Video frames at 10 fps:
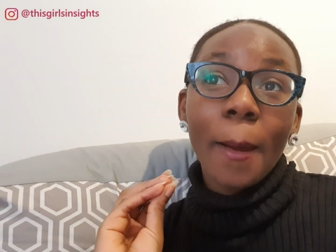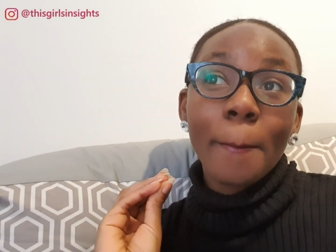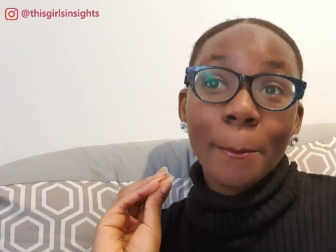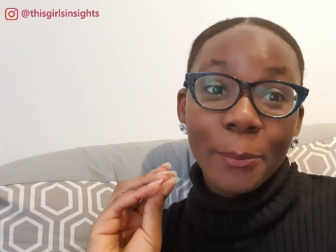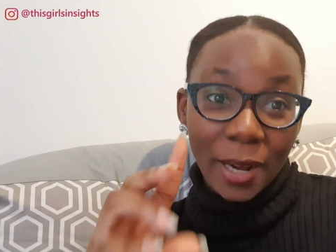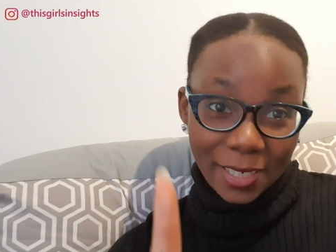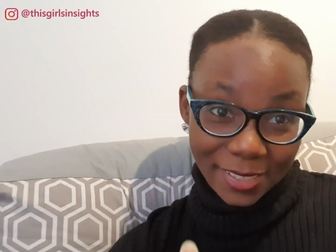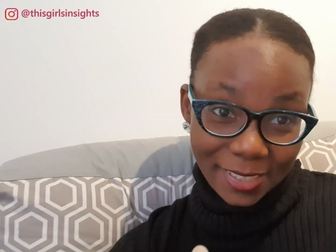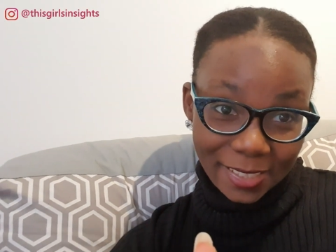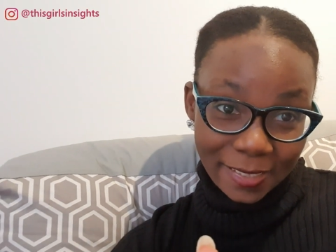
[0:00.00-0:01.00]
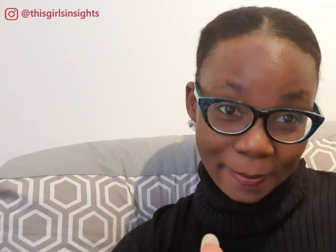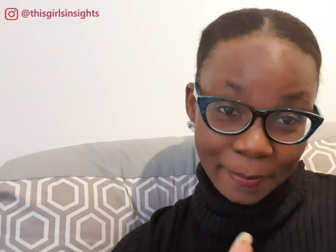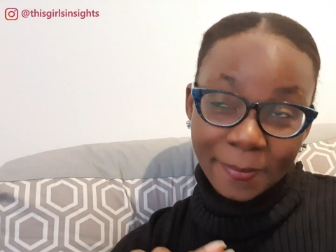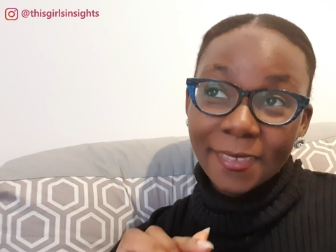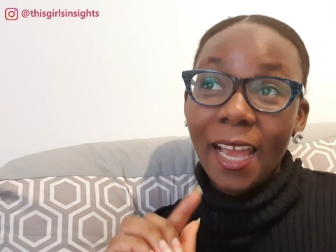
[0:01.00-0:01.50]
But,
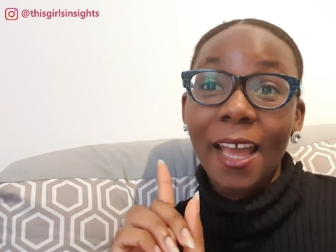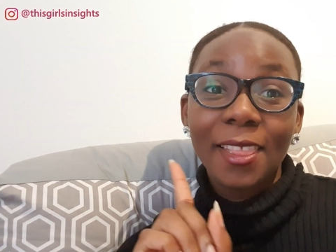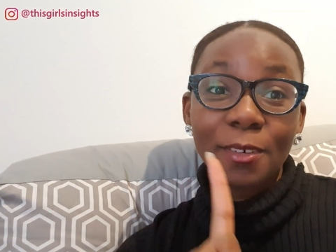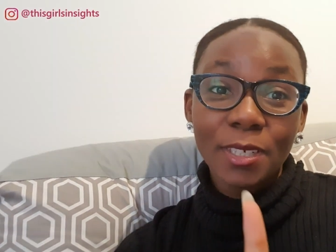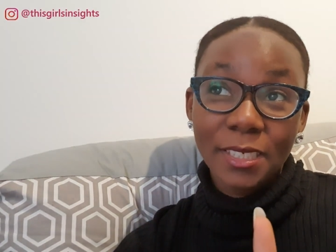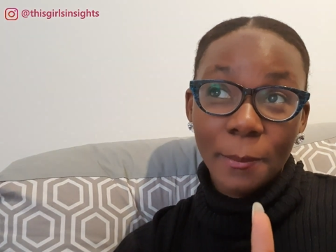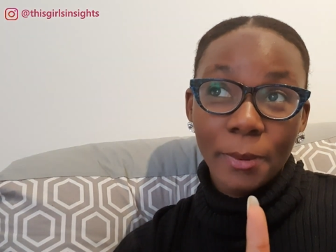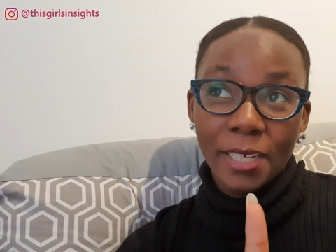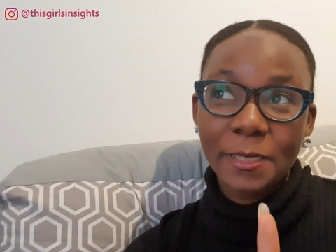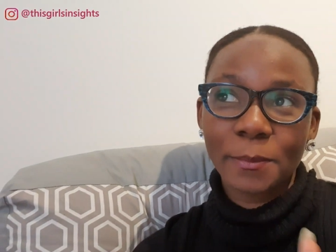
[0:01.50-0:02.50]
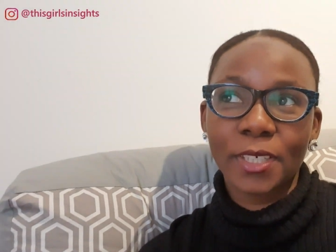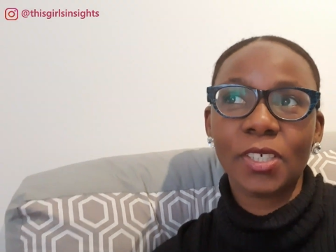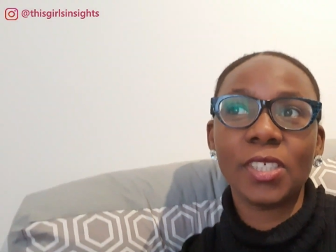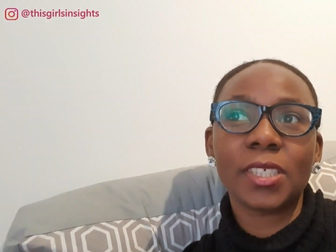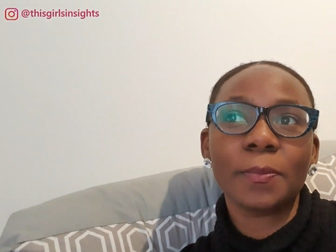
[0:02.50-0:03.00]
and there is a but,
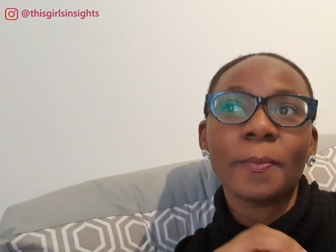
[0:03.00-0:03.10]
because